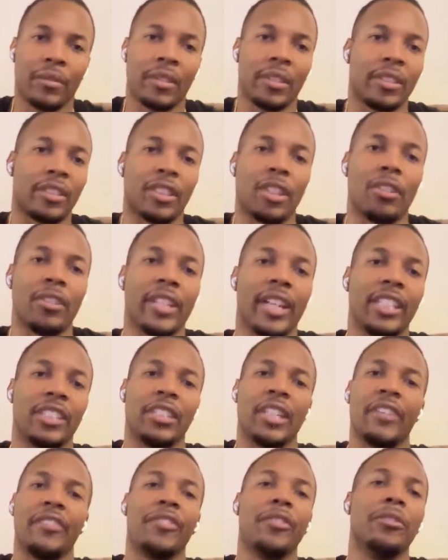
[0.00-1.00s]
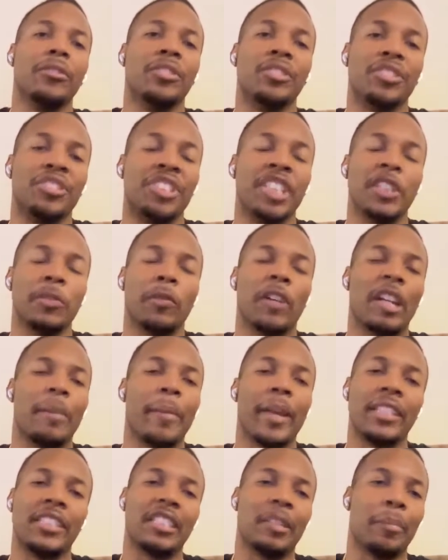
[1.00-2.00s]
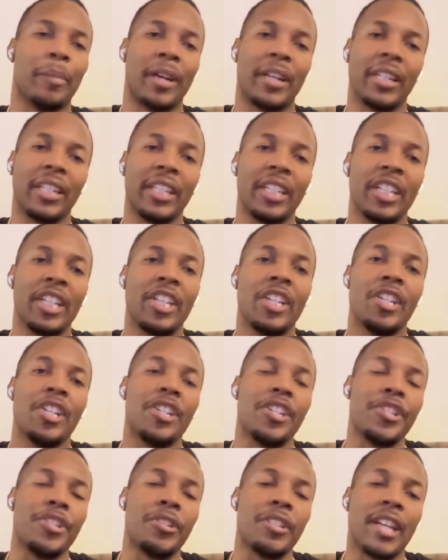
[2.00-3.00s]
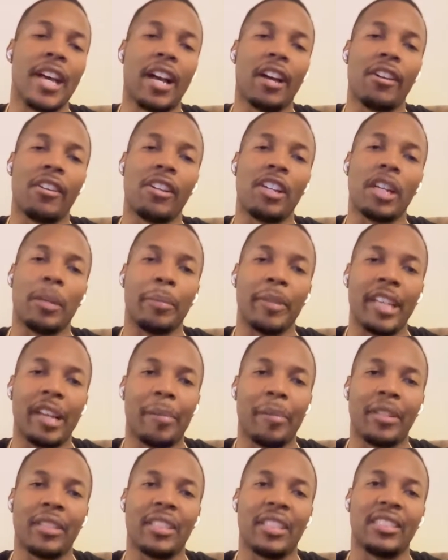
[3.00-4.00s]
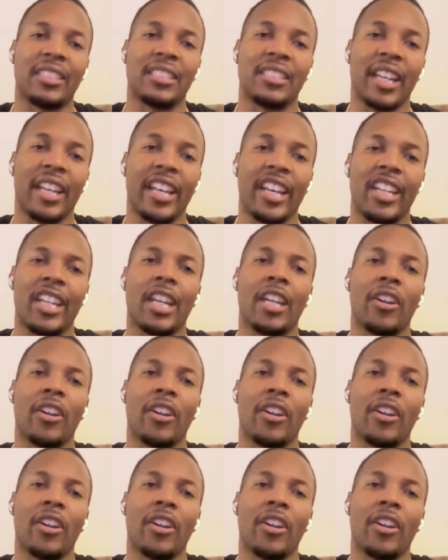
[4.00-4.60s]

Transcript: So yes, if you just want to make some money, you're not going to be able to stay in the